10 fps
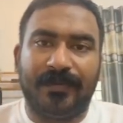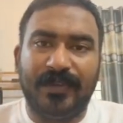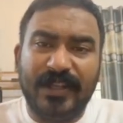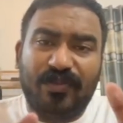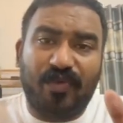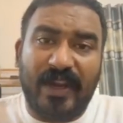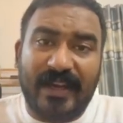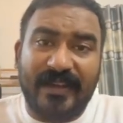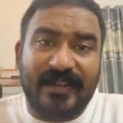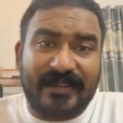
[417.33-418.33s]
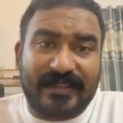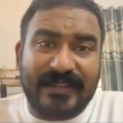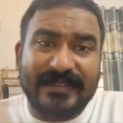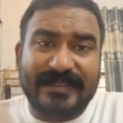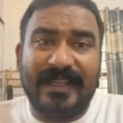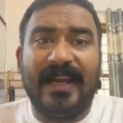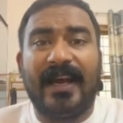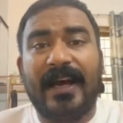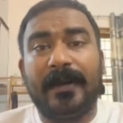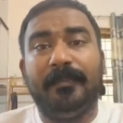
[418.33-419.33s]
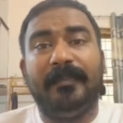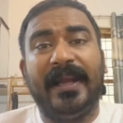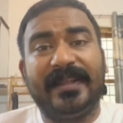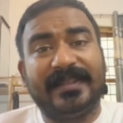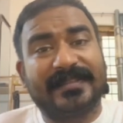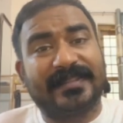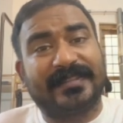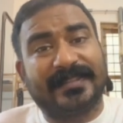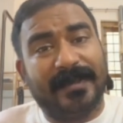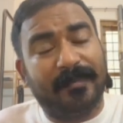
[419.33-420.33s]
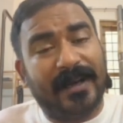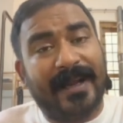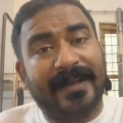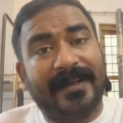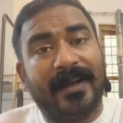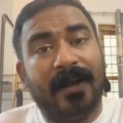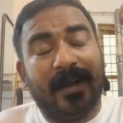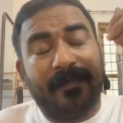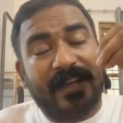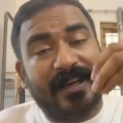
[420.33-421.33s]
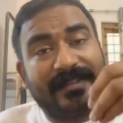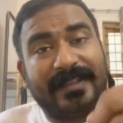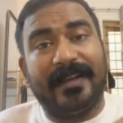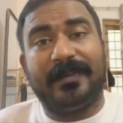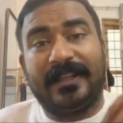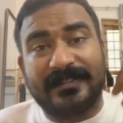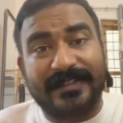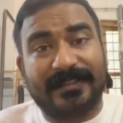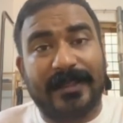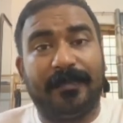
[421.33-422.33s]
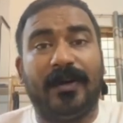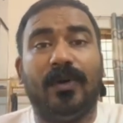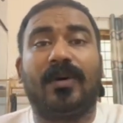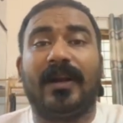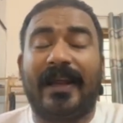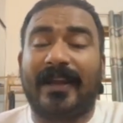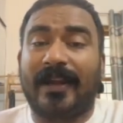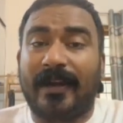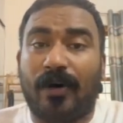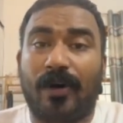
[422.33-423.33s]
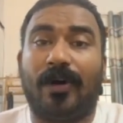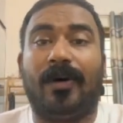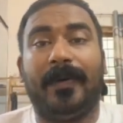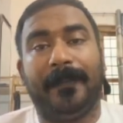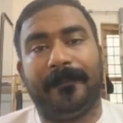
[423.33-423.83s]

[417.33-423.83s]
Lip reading: This weaken the trust and make the system like, we can say, the system look like a hollow.